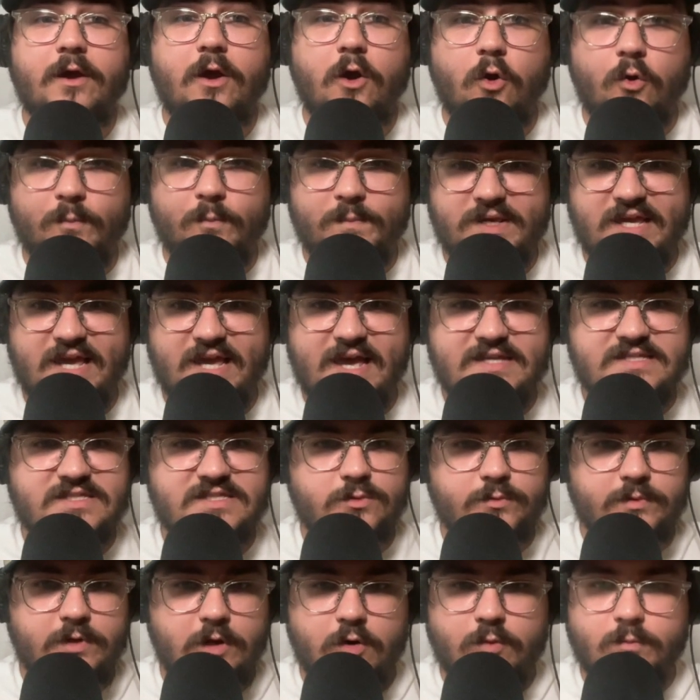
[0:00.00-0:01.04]
OPS,
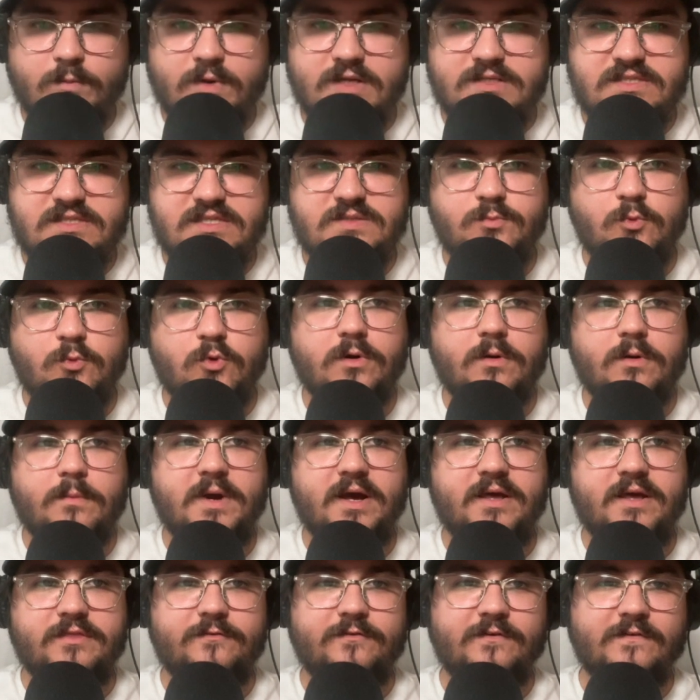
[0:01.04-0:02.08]
3 home runs this
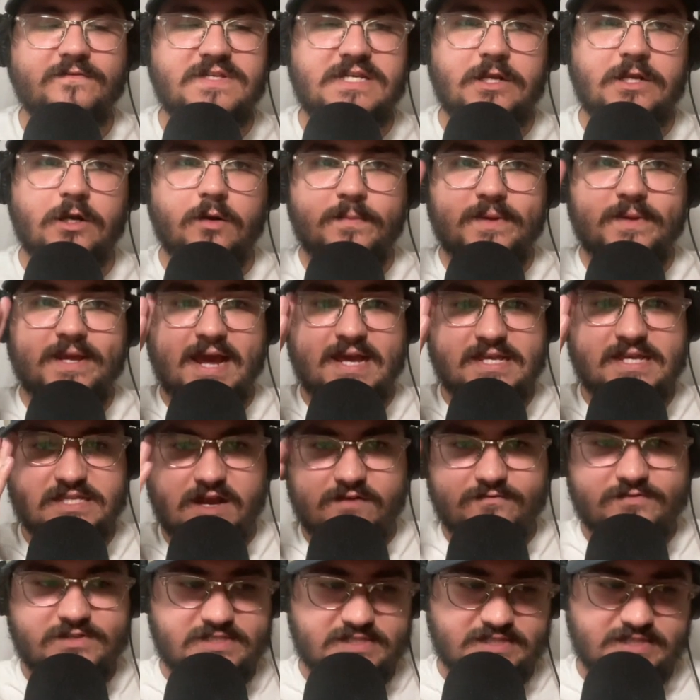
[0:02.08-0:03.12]
month, 15 RBIs.
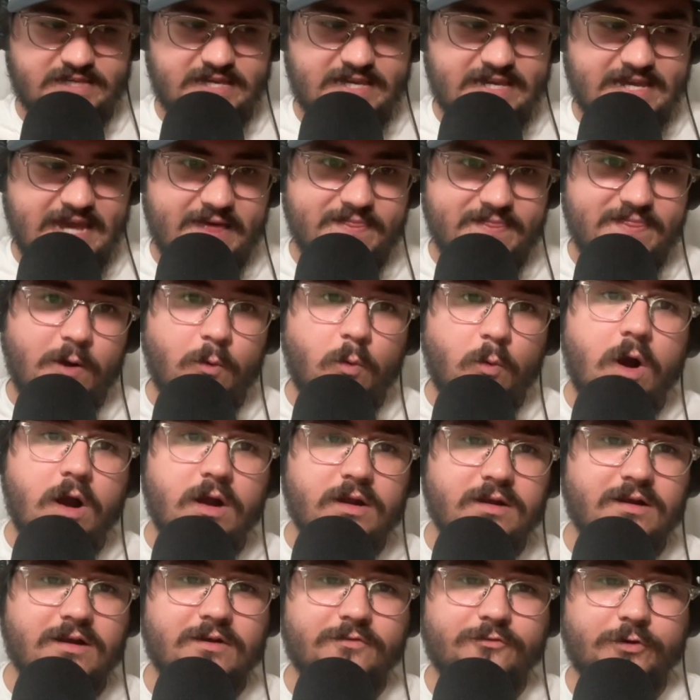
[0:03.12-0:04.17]
Obviously, he had that
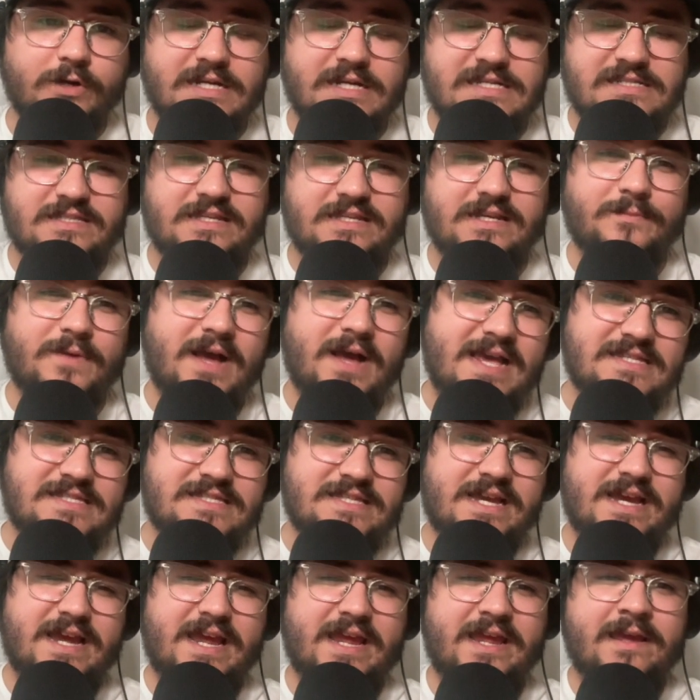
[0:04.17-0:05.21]
walk-off grand slam last
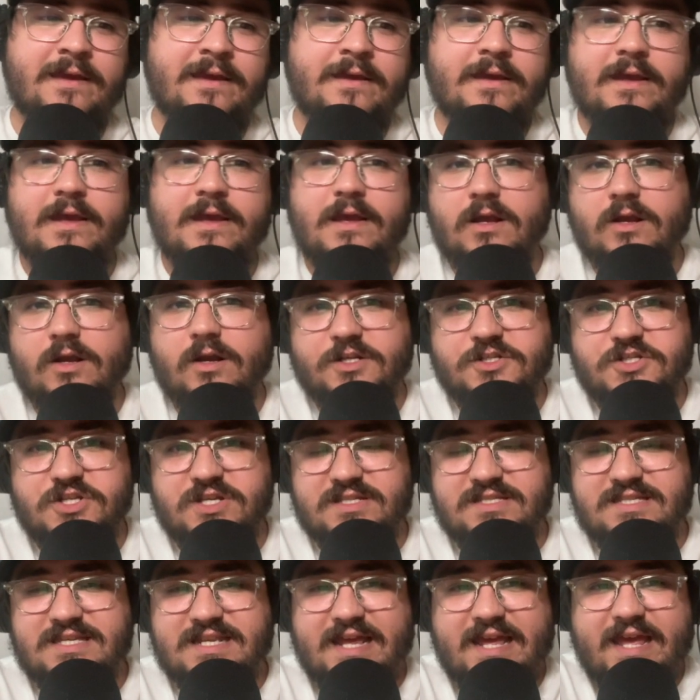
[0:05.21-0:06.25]
night, clutch
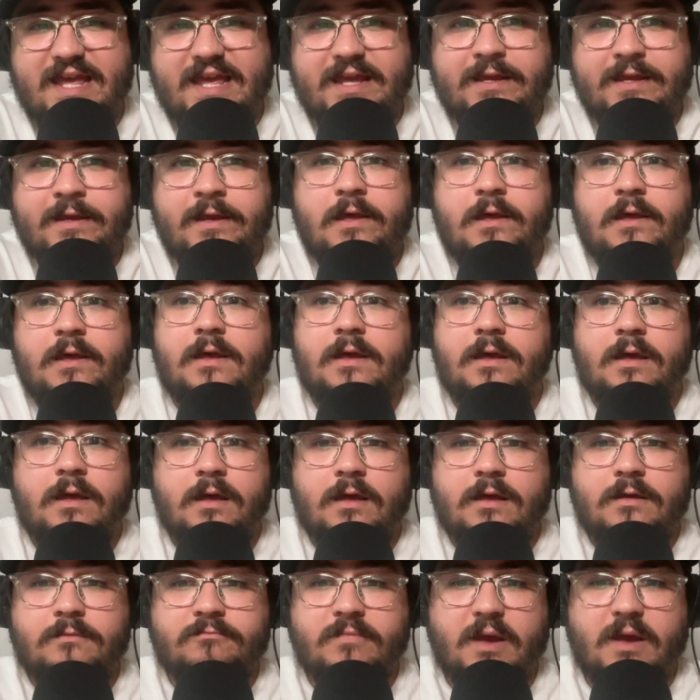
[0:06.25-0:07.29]
hit today.
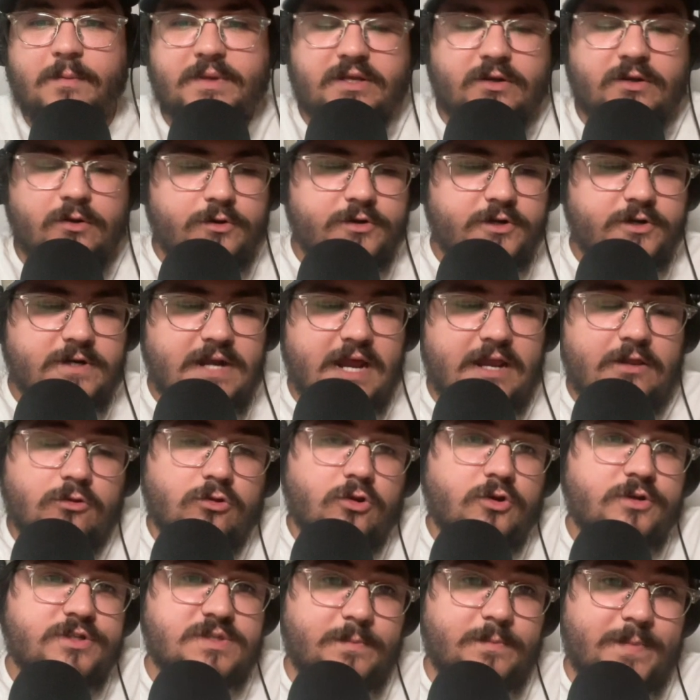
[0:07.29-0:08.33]
I mean, Nolan Arenado
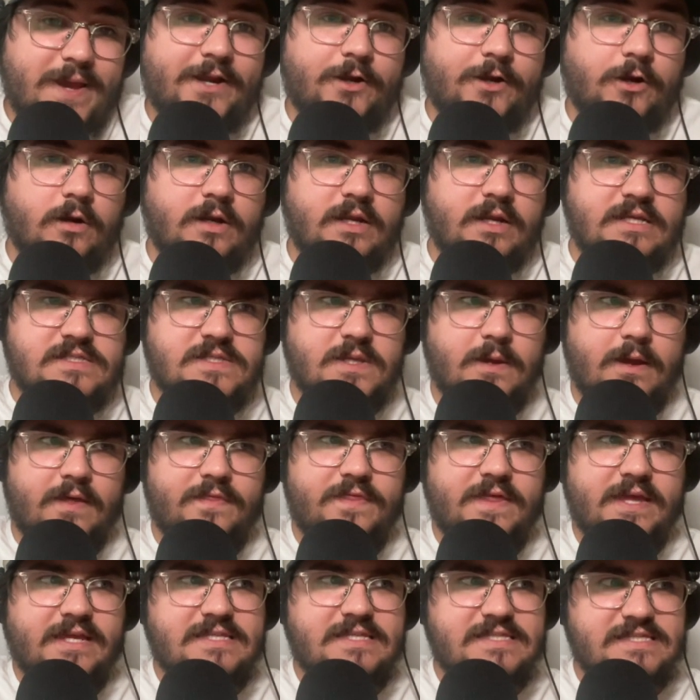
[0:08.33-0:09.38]
looks better. He's, I
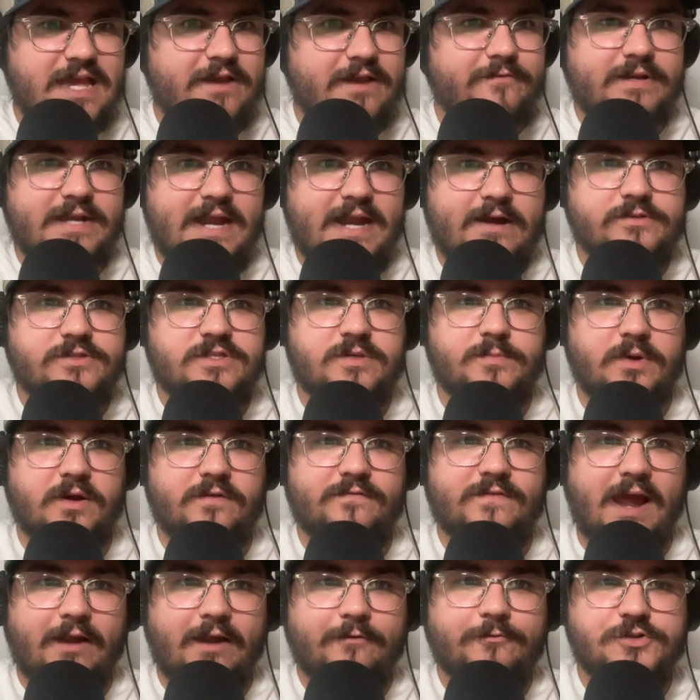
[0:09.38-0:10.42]
think, 7 outs
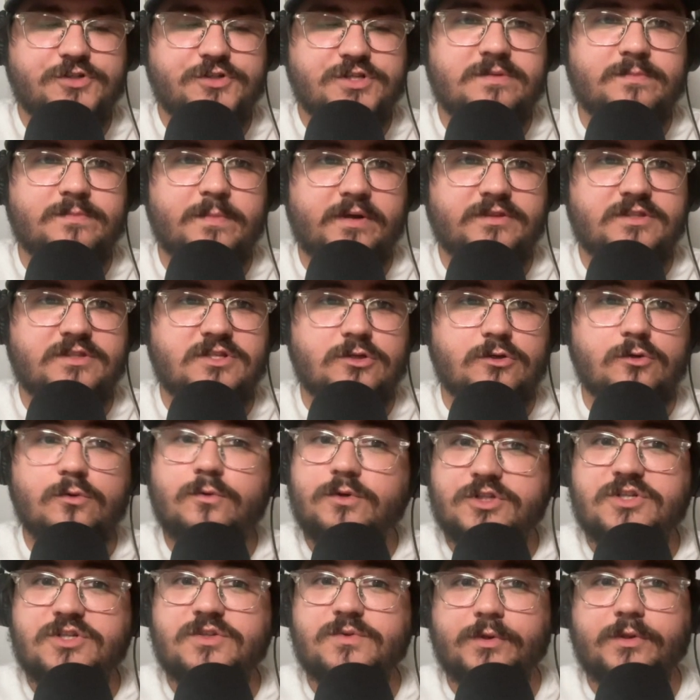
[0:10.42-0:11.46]
above average this month too,
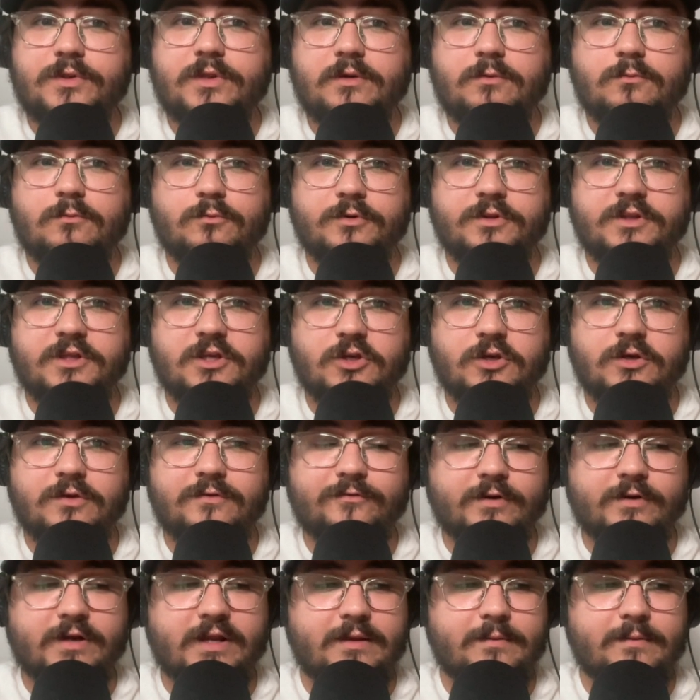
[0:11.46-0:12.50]
which is really, really good
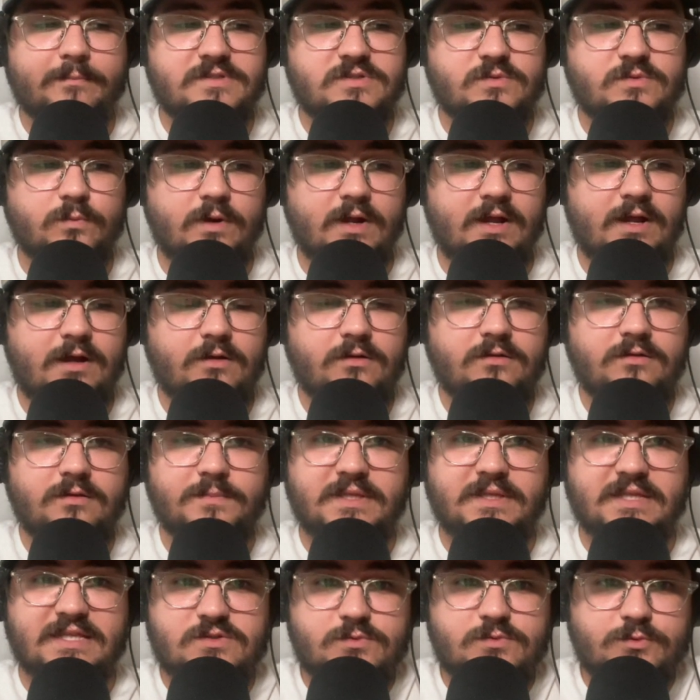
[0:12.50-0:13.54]
for him as well. I
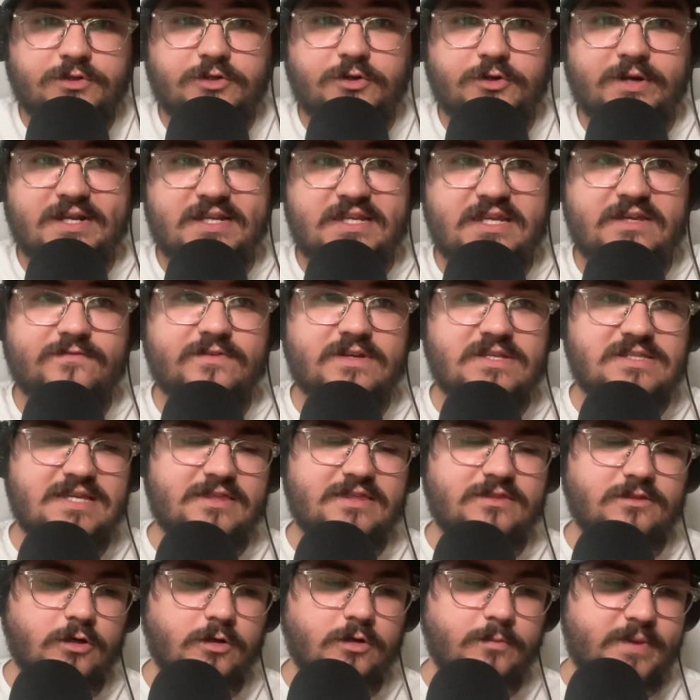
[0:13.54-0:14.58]
mean, that's really great defense
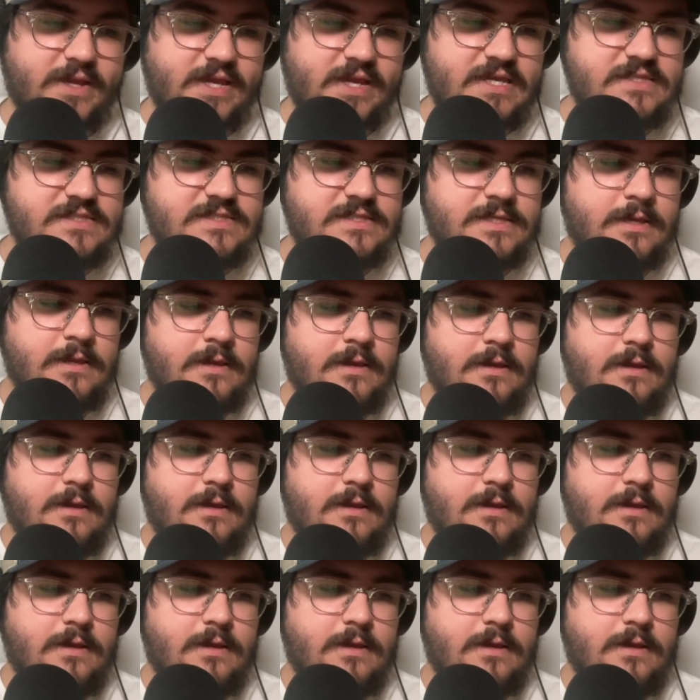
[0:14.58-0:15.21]
at third base.